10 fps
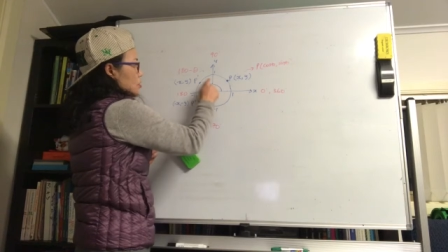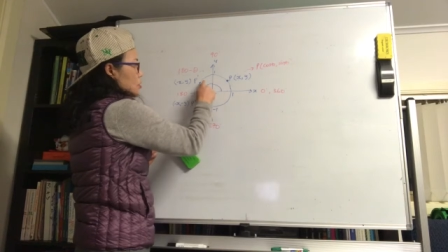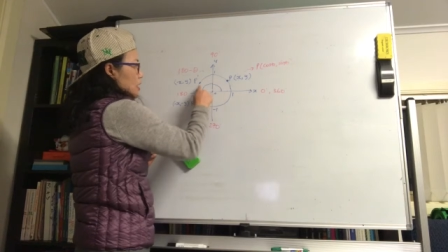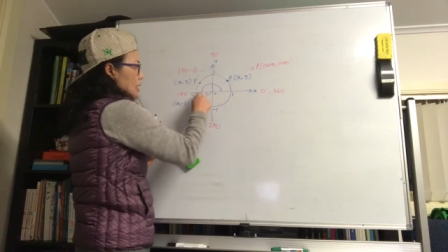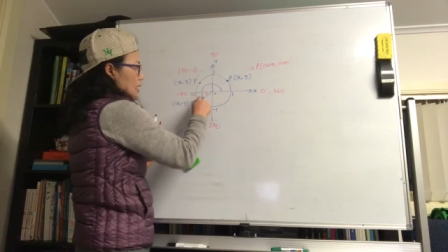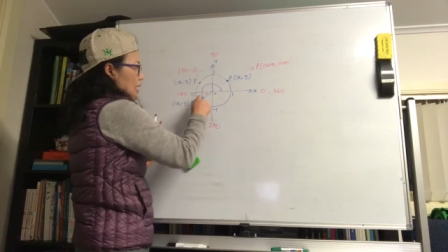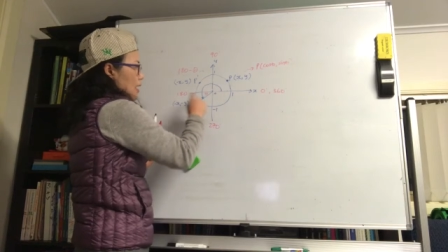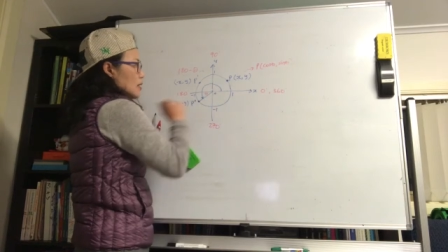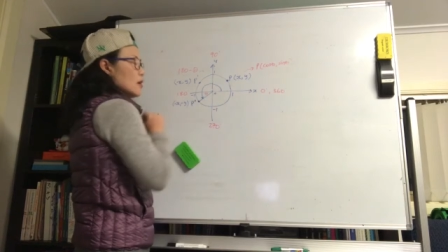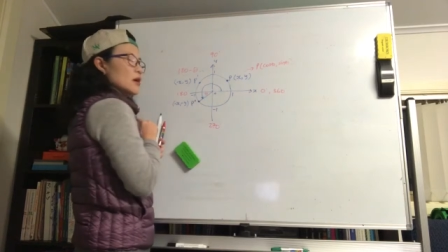to here,
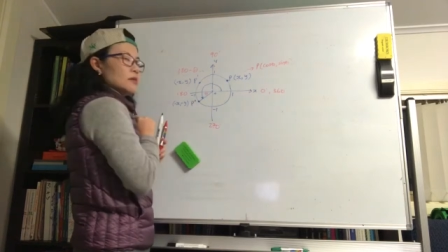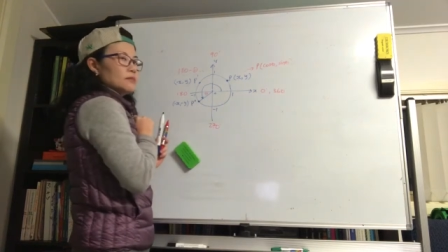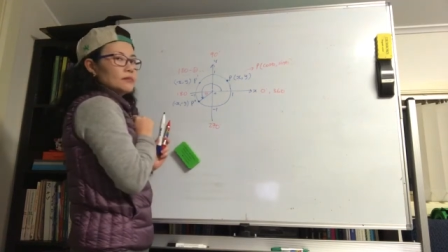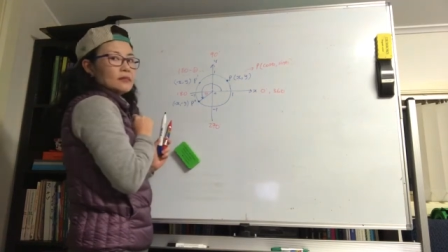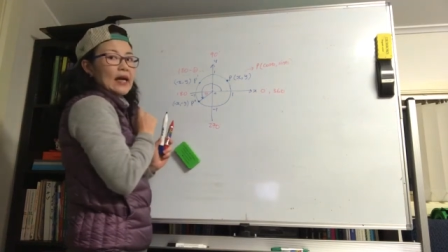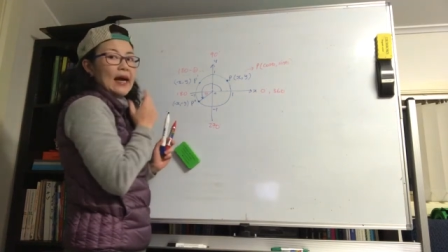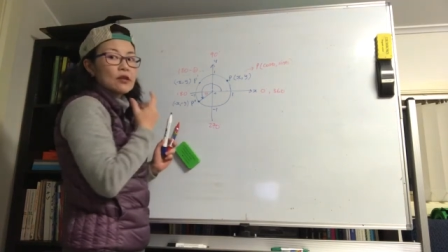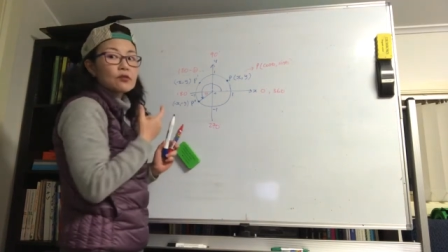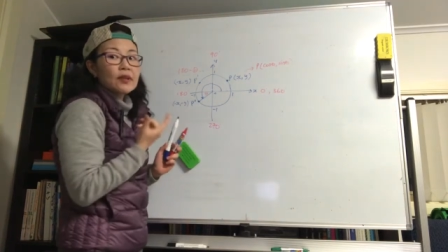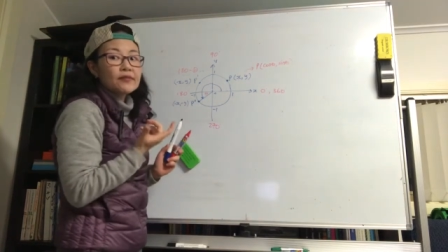how
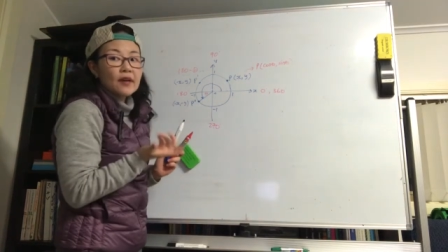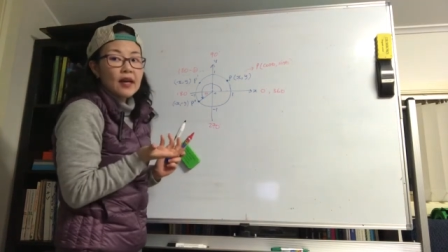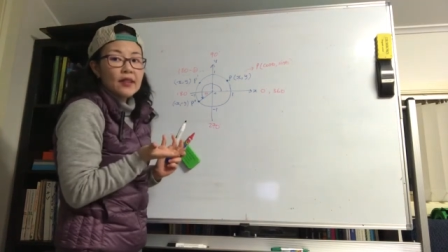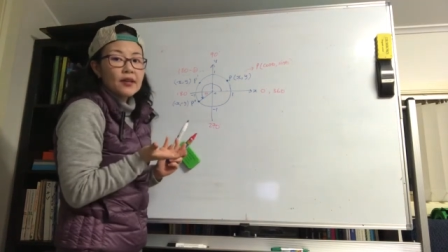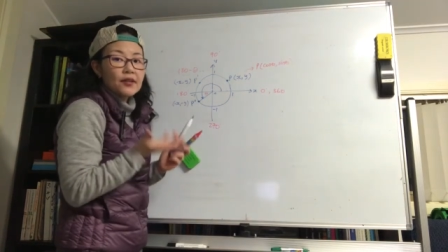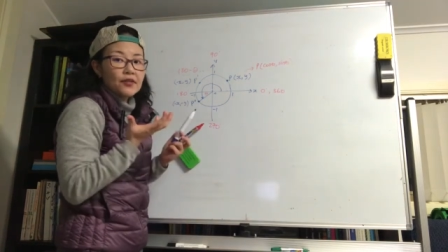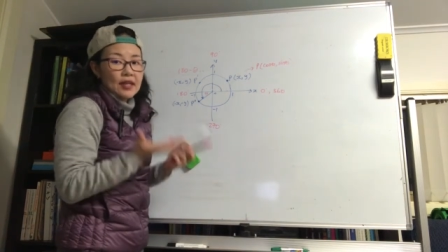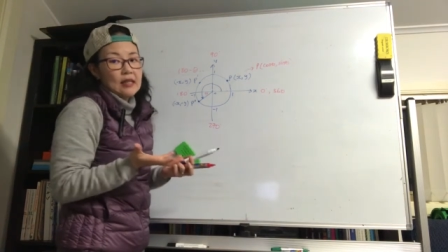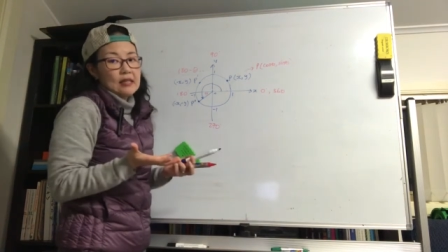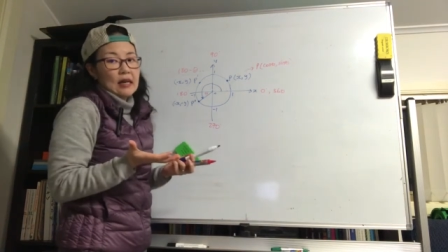do we find the
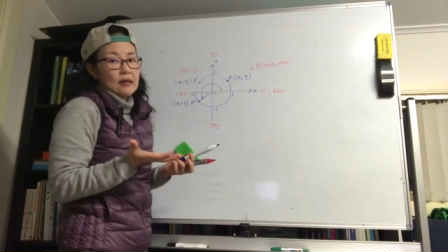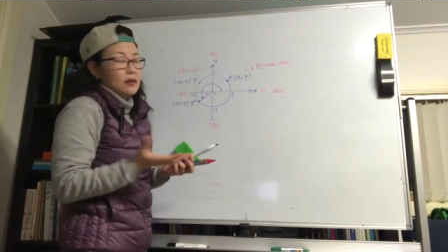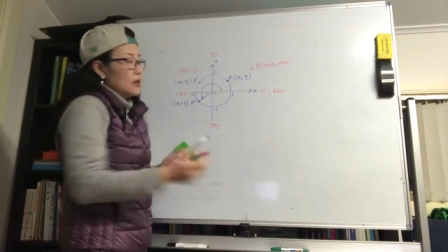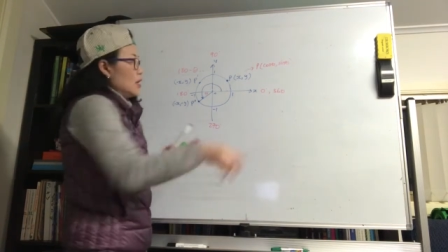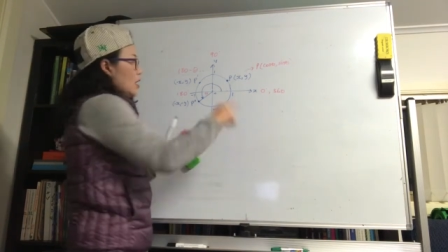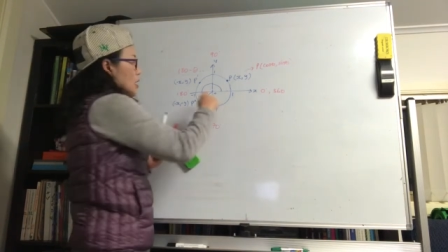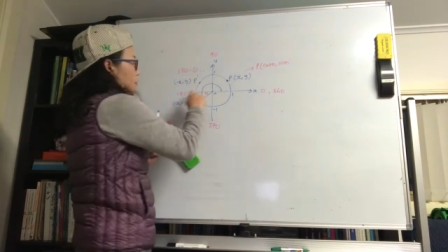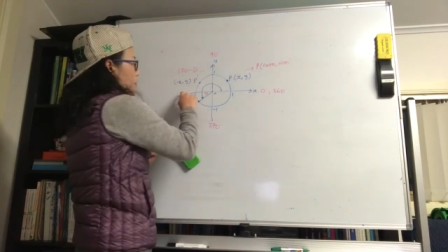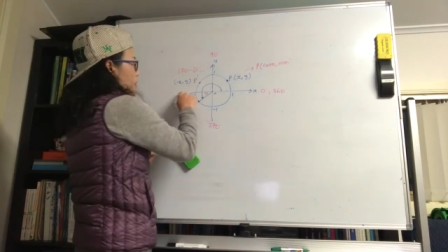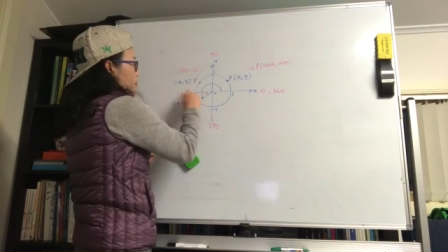theta?
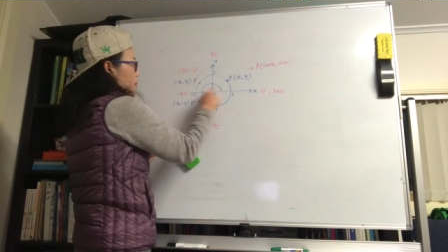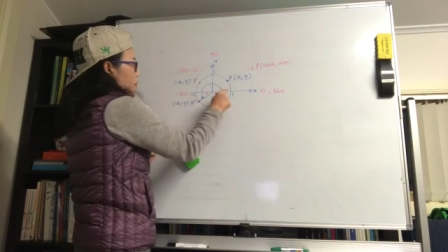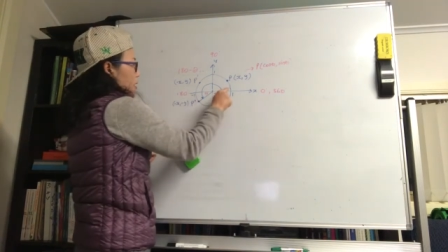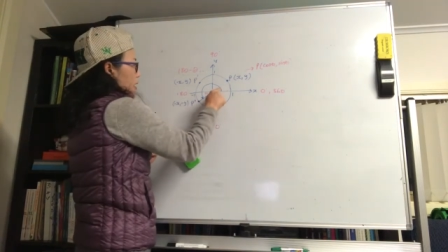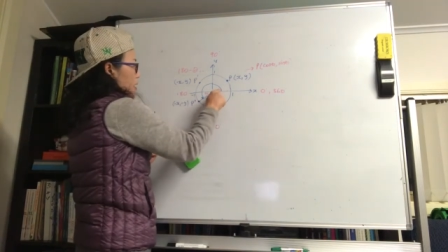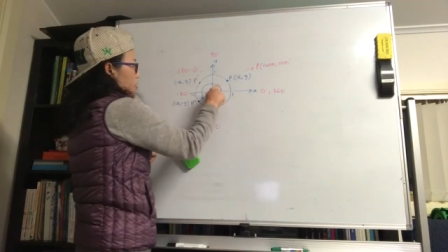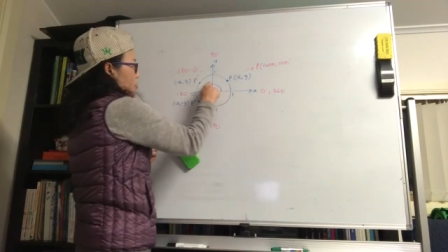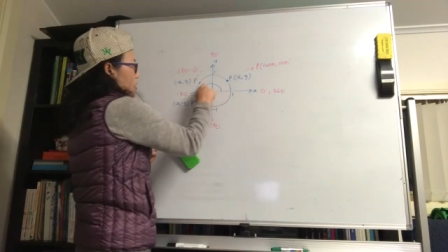From here to